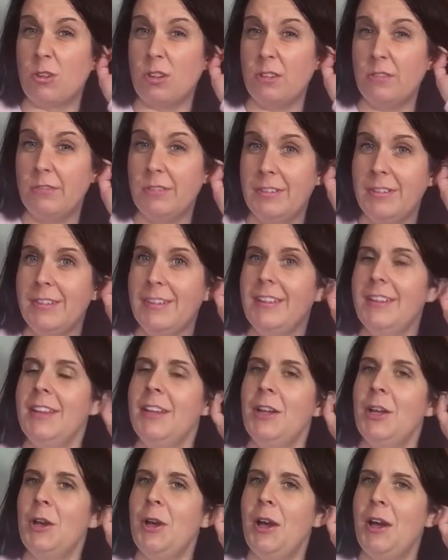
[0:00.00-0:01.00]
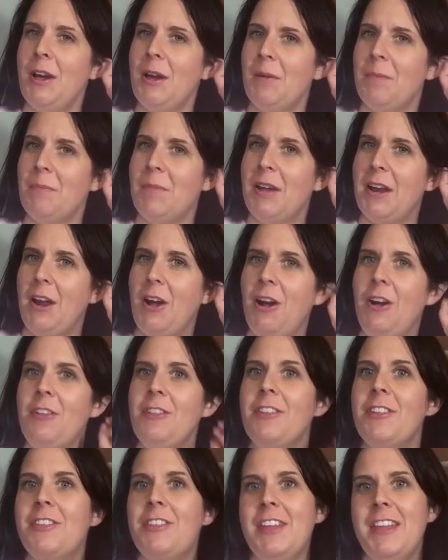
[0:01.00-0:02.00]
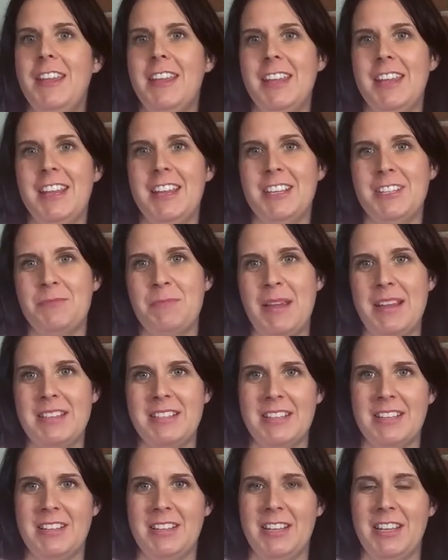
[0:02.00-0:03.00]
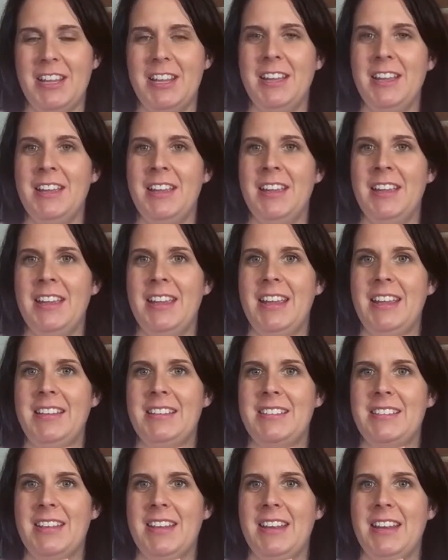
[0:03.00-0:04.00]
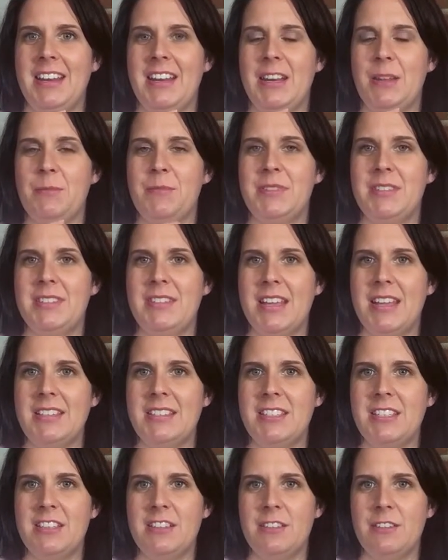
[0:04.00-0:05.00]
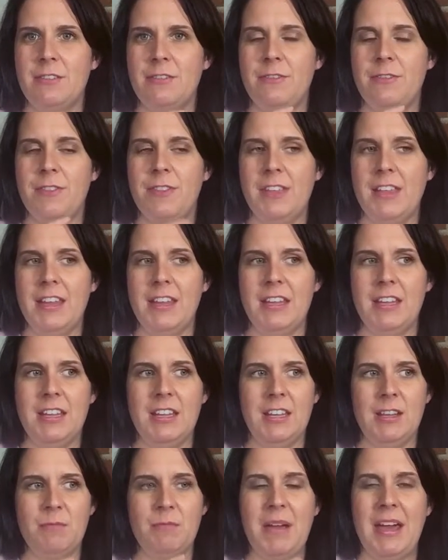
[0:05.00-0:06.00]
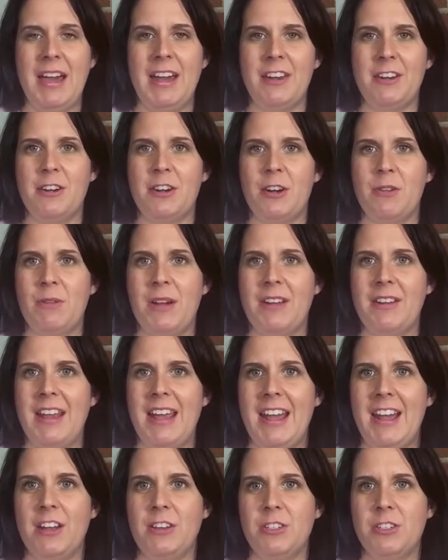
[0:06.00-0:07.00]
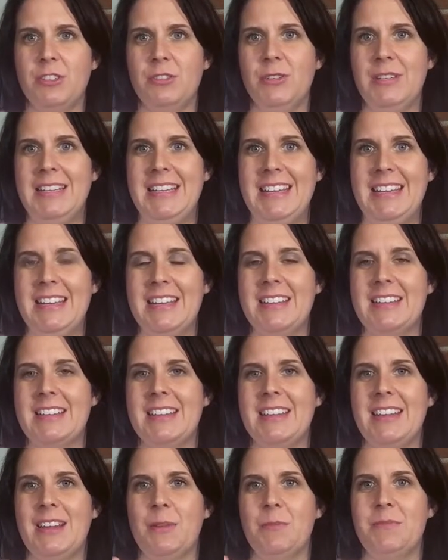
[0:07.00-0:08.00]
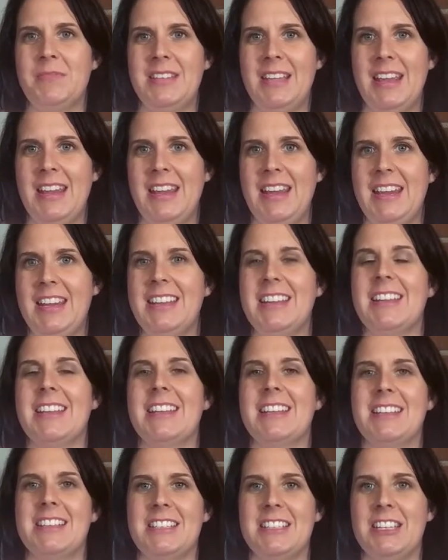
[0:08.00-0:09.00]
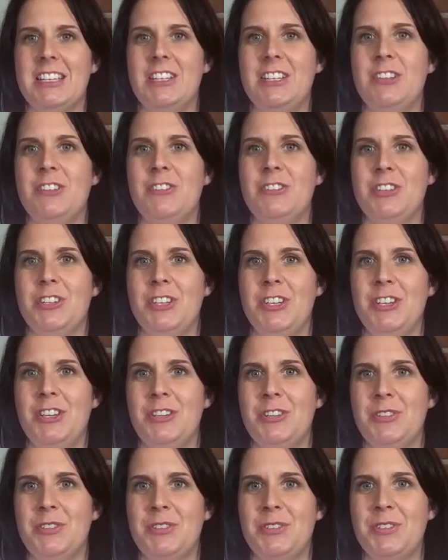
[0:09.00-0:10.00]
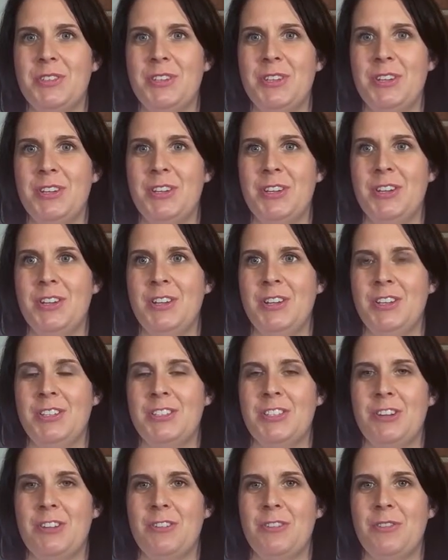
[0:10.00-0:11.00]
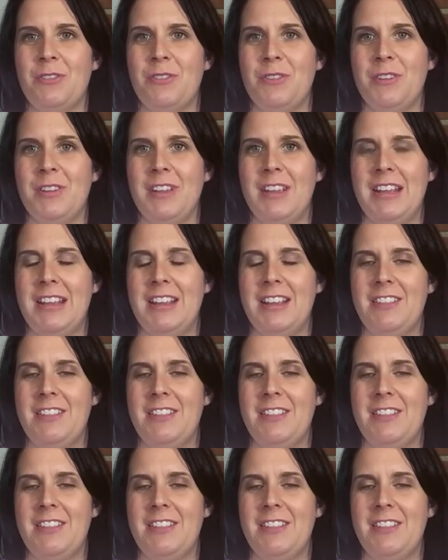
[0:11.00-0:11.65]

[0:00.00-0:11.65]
sort of, um, but all the thinking is basically, it's in an obsessive thinking pattern around how to get, obtain, and continue to use. So